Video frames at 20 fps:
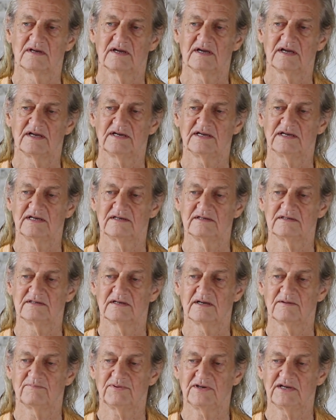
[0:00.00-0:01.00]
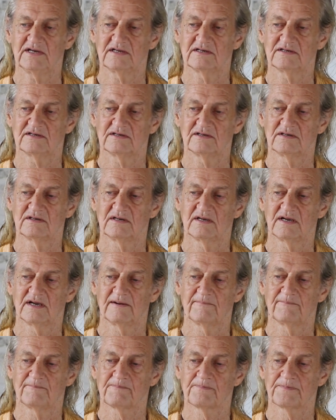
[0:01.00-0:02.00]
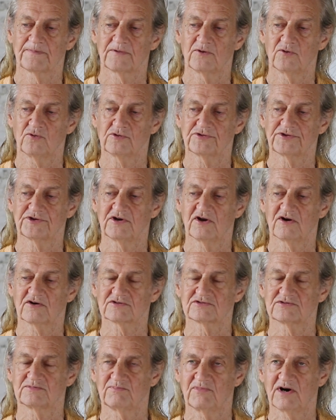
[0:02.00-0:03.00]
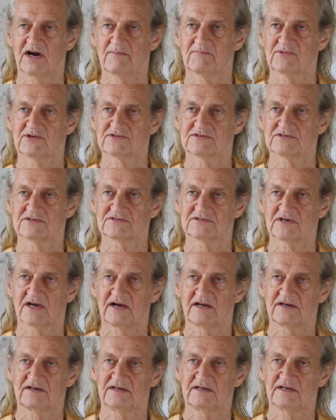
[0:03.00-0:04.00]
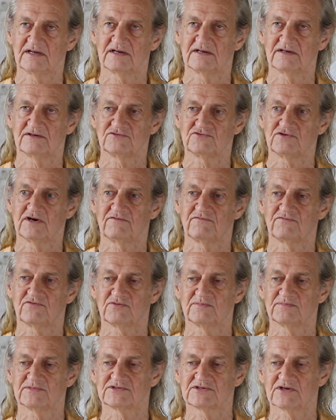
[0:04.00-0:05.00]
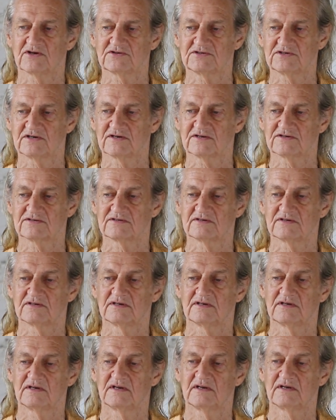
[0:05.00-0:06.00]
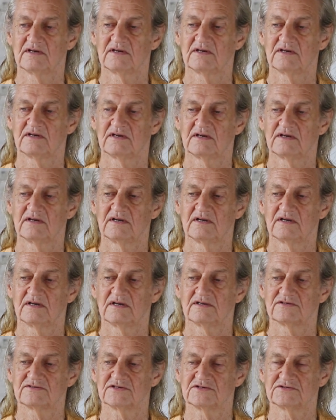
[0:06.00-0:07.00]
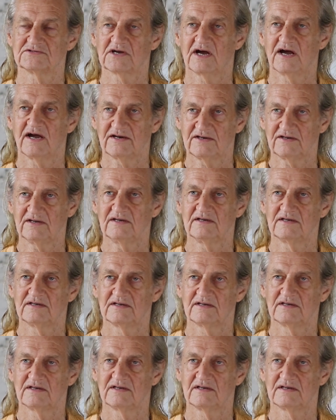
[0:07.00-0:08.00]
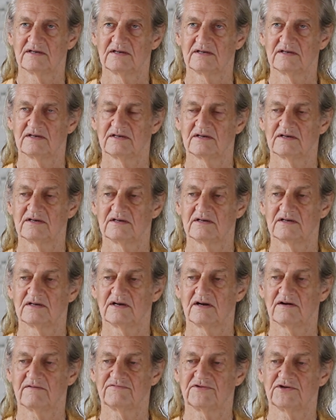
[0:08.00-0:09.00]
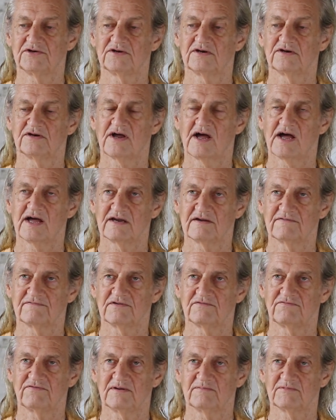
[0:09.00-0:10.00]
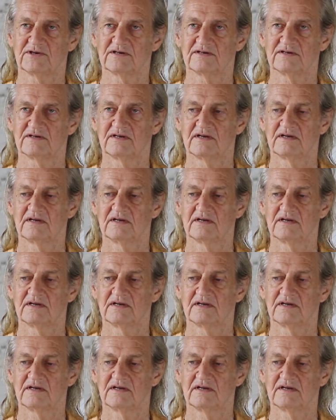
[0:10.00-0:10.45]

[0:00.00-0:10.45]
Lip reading: and he appeared in Orthodox Brahmin society and a dreadful misogynist society of the denial of the feminine.